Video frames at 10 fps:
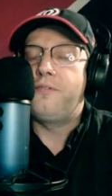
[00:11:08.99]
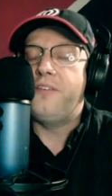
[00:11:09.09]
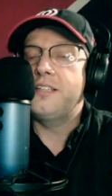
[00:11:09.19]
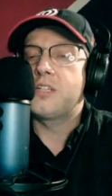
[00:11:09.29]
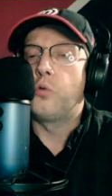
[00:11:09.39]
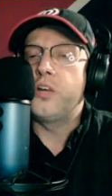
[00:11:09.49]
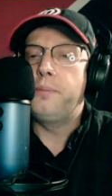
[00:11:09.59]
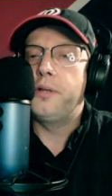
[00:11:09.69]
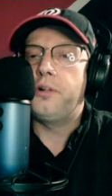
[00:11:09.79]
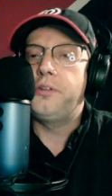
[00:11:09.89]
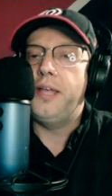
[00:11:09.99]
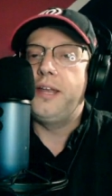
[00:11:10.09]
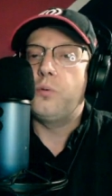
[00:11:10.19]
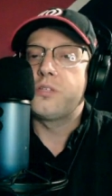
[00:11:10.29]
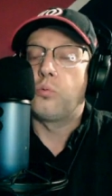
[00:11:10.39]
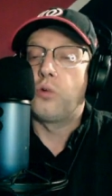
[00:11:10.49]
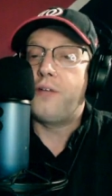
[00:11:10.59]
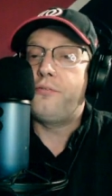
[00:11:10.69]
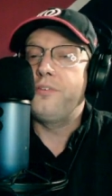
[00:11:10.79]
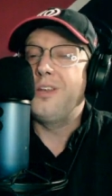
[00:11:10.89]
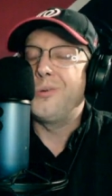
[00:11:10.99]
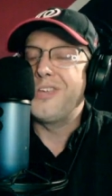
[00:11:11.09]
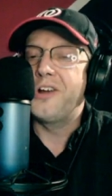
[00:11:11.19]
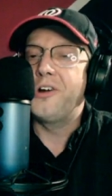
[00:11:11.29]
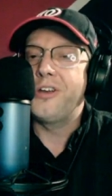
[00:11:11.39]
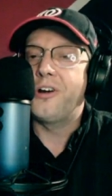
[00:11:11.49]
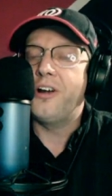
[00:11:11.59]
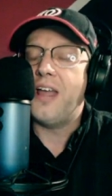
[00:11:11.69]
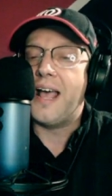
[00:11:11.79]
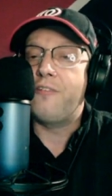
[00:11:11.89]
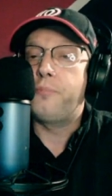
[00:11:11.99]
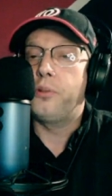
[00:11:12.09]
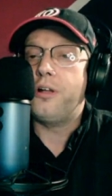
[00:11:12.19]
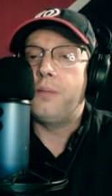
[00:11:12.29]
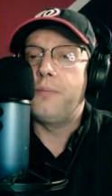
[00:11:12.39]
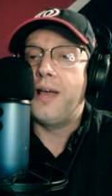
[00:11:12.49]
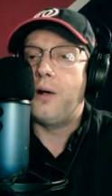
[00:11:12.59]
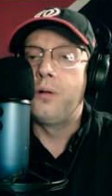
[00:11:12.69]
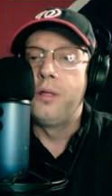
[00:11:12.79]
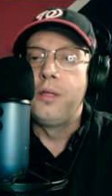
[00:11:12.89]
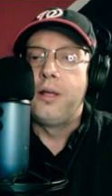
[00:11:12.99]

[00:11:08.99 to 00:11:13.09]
faced a rebuild, and it was a rough, year and a half. But look at them now.